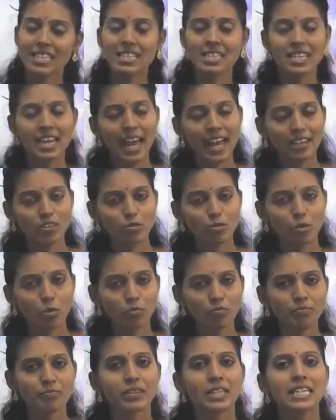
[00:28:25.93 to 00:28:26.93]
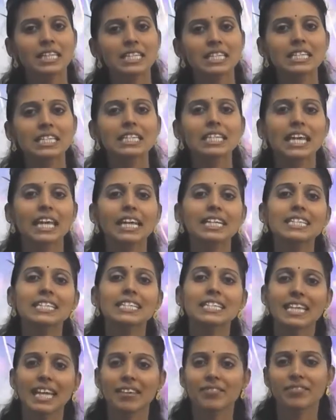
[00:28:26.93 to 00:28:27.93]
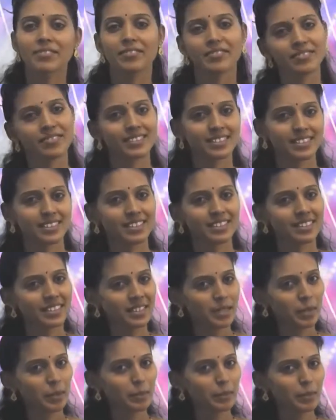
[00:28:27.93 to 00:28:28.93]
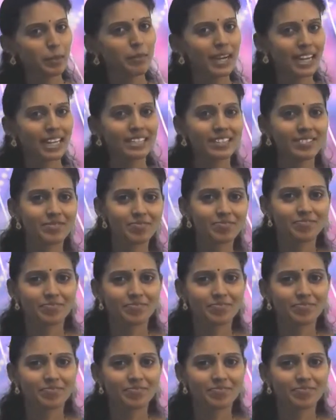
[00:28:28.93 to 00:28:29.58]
stay at home, stay safe. Bye-bye.